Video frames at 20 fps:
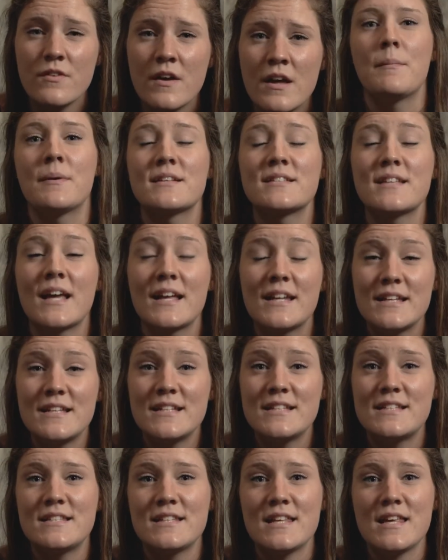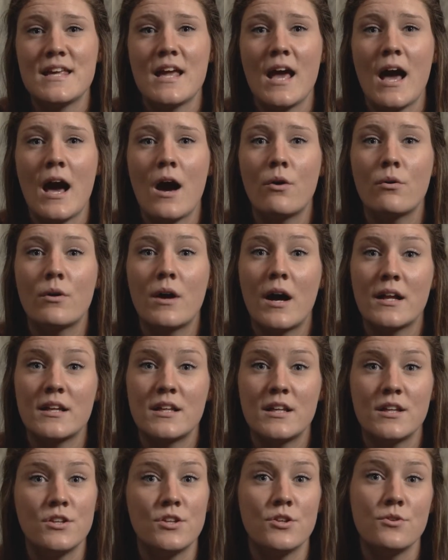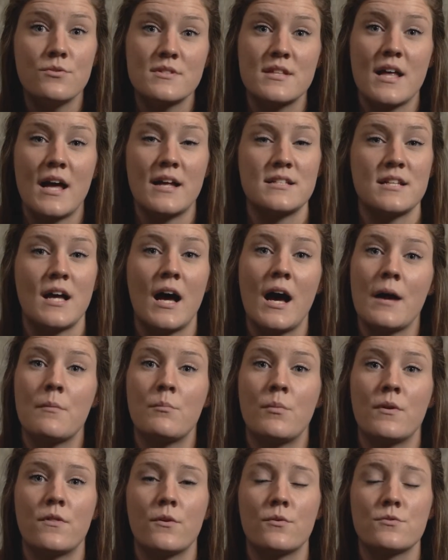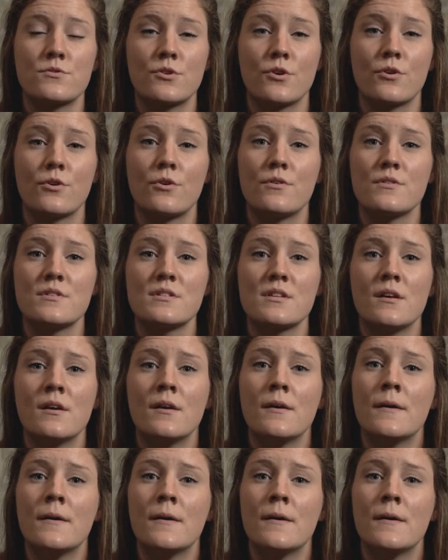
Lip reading: I'm excited to see how God can use that time with those girls.